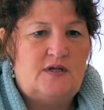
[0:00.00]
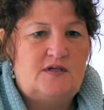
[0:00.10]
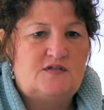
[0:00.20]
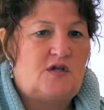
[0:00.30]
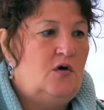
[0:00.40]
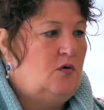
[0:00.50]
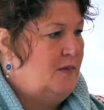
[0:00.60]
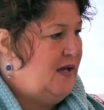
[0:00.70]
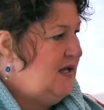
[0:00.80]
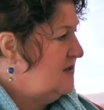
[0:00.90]
is, oh,
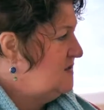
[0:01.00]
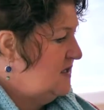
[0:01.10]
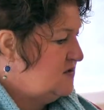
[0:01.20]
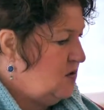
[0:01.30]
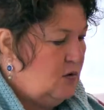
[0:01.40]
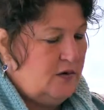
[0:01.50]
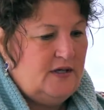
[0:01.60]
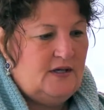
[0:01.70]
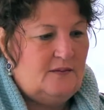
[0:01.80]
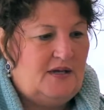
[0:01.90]
my house has
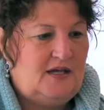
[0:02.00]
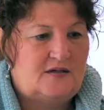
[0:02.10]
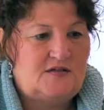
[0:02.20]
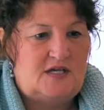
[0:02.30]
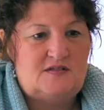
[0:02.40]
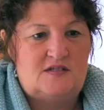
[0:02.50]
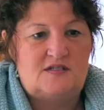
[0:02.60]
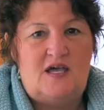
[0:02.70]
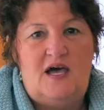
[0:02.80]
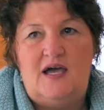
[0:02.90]
Corian and my house has
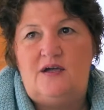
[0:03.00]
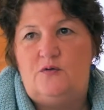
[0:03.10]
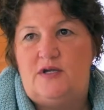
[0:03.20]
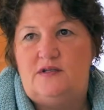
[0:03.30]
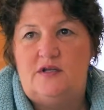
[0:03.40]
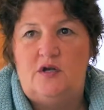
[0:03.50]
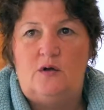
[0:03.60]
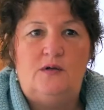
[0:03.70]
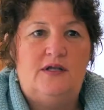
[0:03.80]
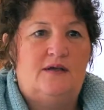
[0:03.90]
this high grade
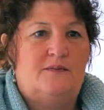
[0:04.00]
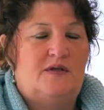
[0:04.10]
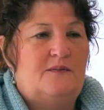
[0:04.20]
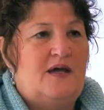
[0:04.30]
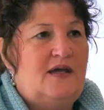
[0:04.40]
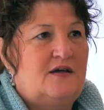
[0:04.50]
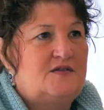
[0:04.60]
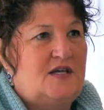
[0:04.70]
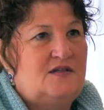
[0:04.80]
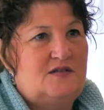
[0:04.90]
linoleum and my
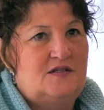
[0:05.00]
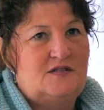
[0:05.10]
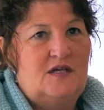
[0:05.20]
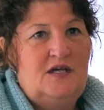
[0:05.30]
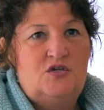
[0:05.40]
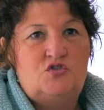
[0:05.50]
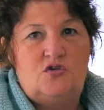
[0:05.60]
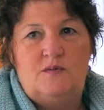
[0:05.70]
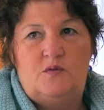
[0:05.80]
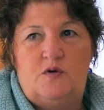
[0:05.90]
house has this
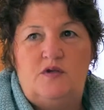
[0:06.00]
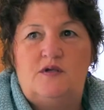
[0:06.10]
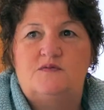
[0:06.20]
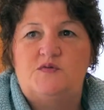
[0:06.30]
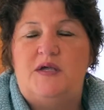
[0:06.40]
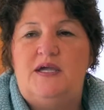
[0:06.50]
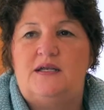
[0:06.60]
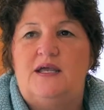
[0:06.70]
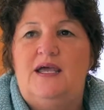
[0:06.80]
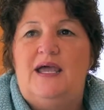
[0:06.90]
Sherwin-Williams paint.